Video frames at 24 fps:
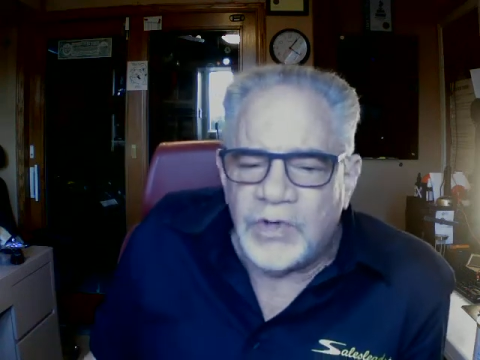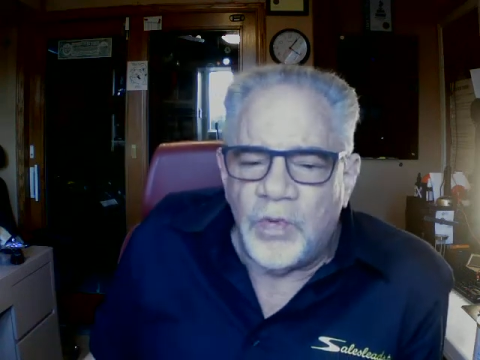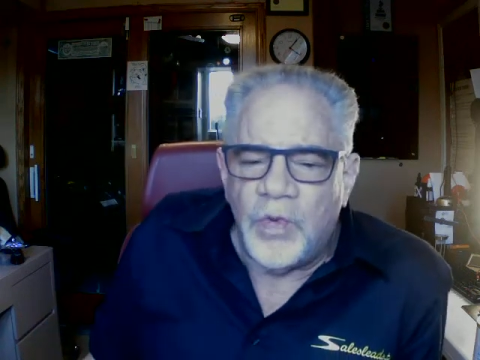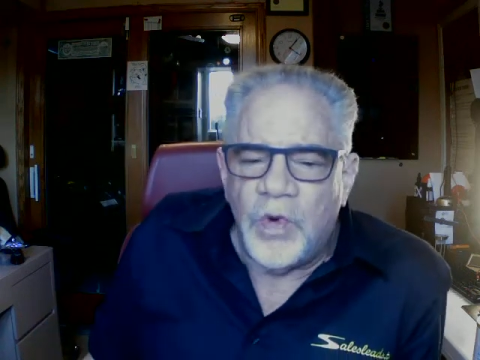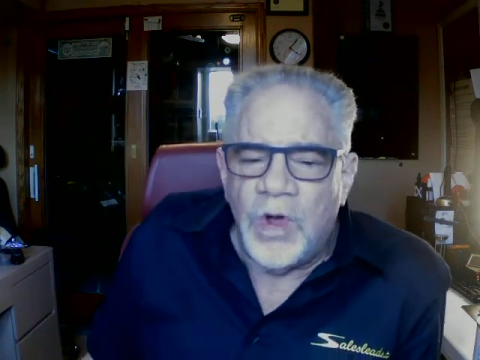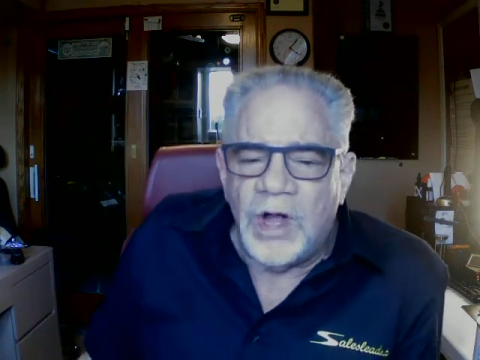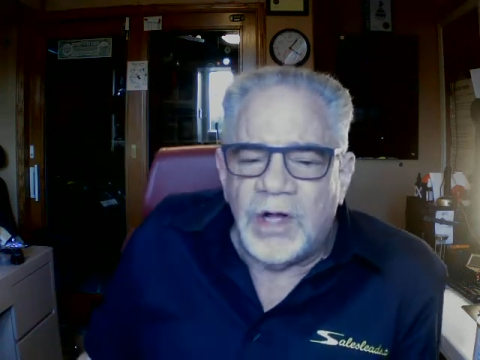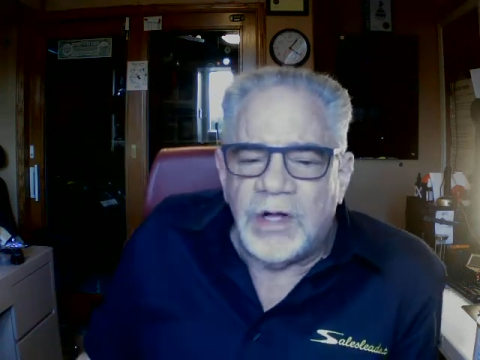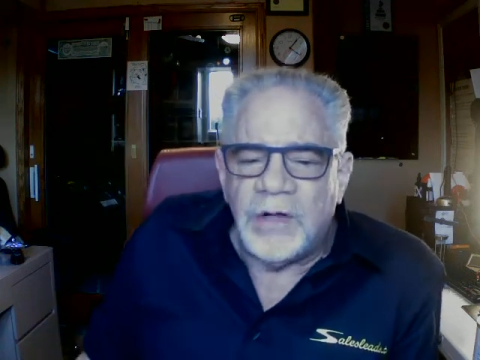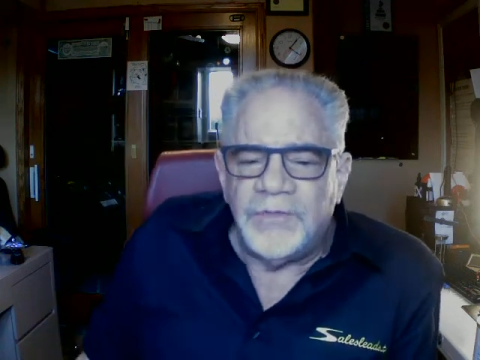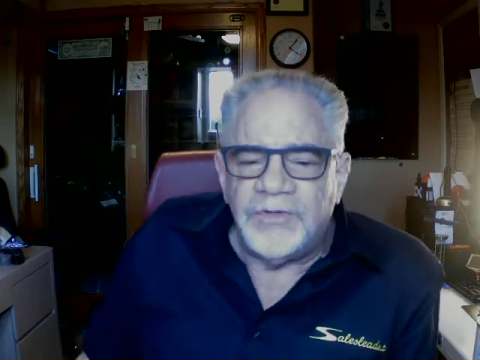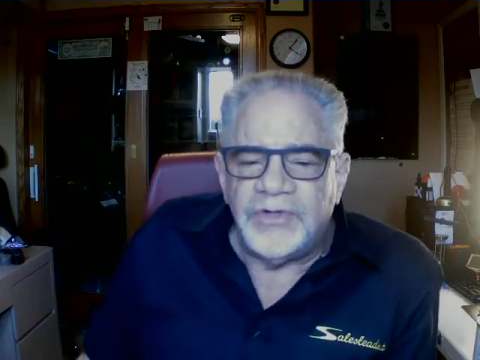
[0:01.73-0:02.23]

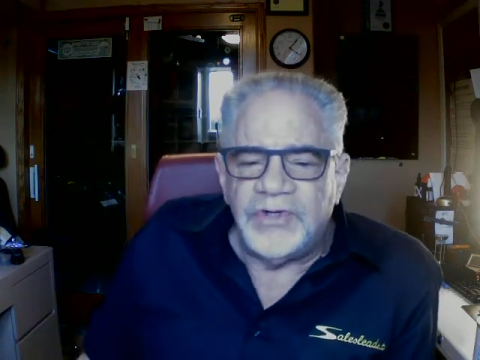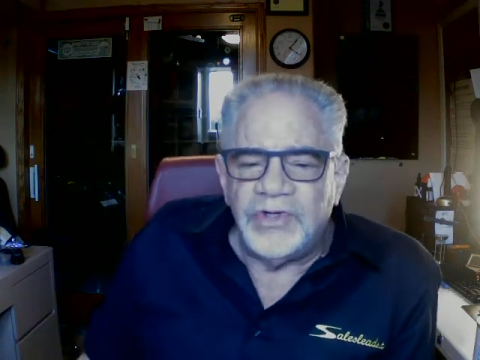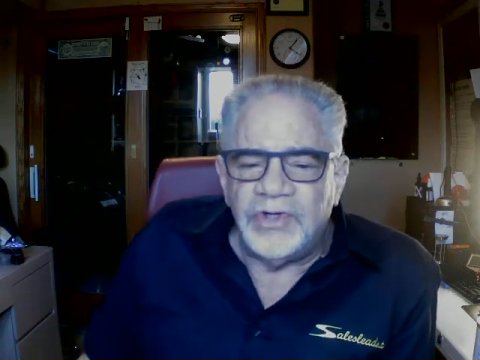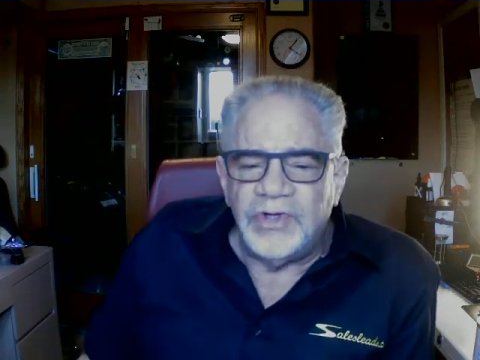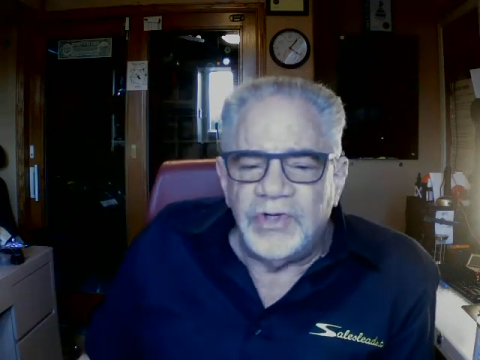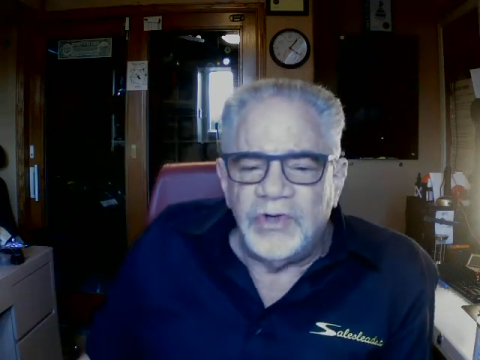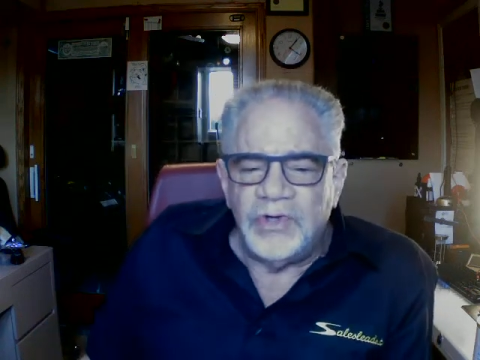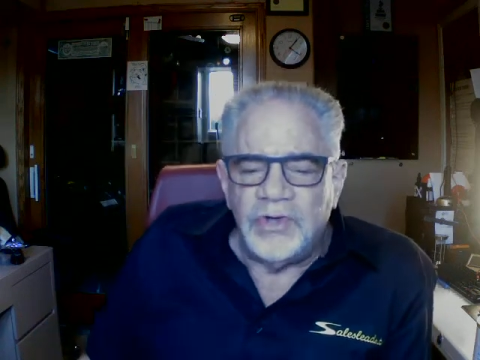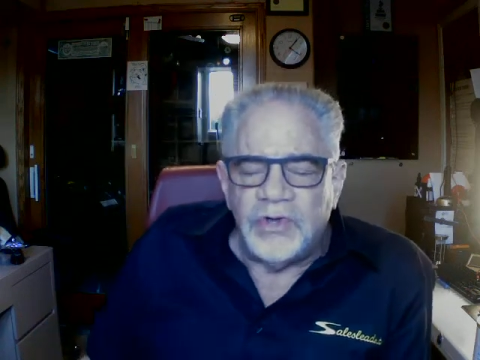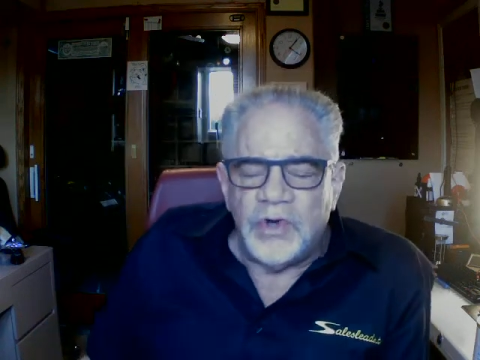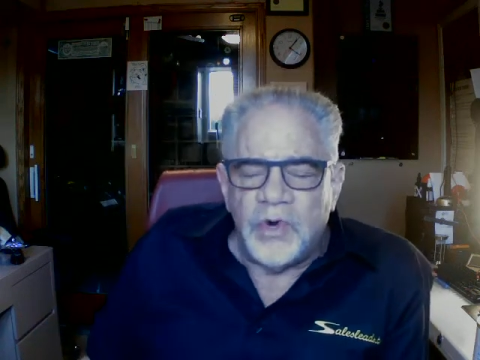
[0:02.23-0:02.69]
Welcome to